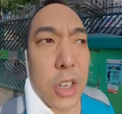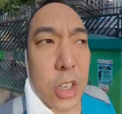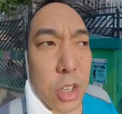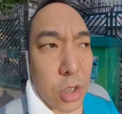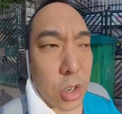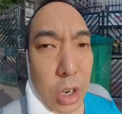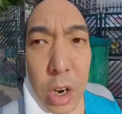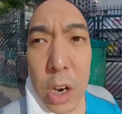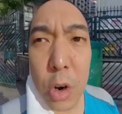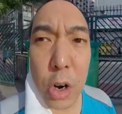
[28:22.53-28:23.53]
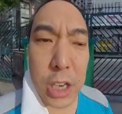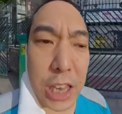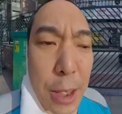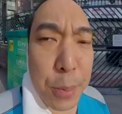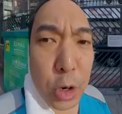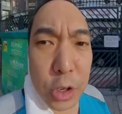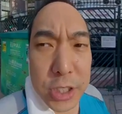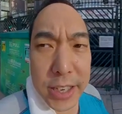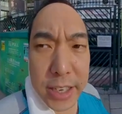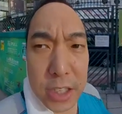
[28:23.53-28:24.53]
Or a clapper or sticks
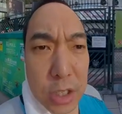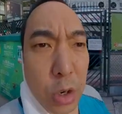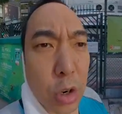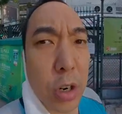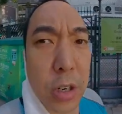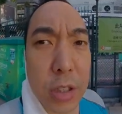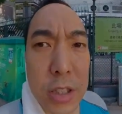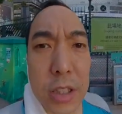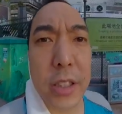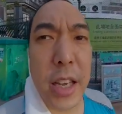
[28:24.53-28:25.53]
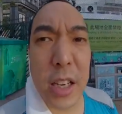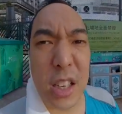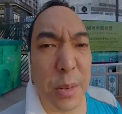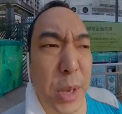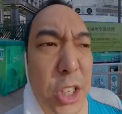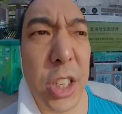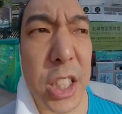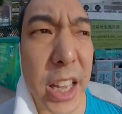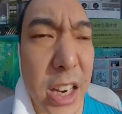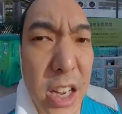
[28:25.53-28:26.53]
or yeah, I mentioned a slate.
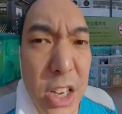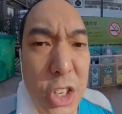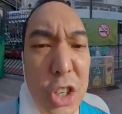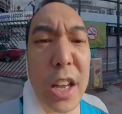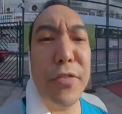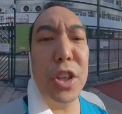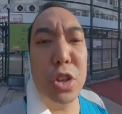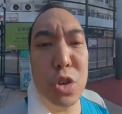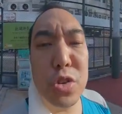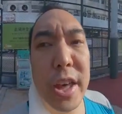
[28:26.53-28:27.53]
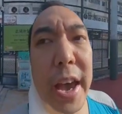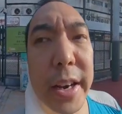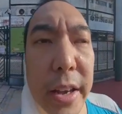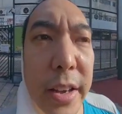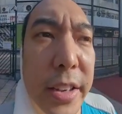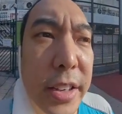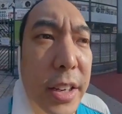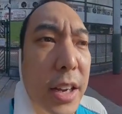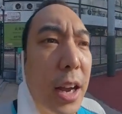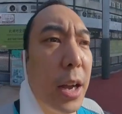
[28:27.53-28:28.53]
Shouldn't have to do that.
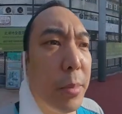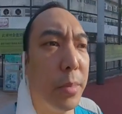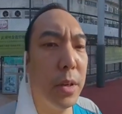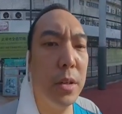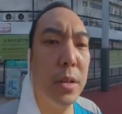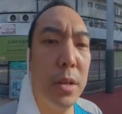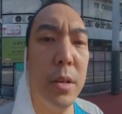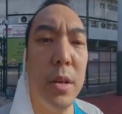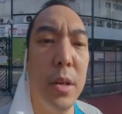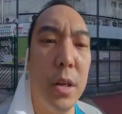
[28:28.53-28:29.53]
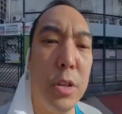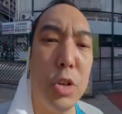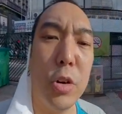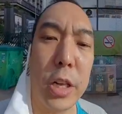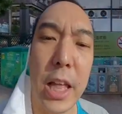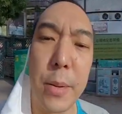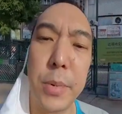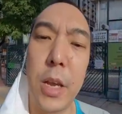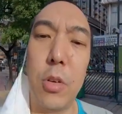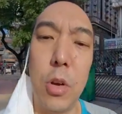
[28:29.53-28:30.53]
I'll do a clap now.
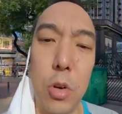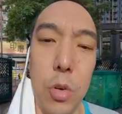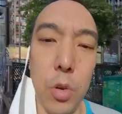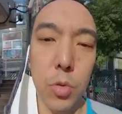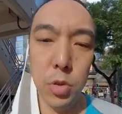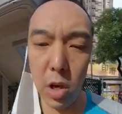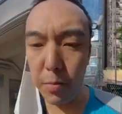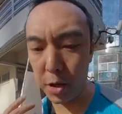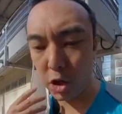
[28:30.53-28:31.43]
Oh, we don't have much time.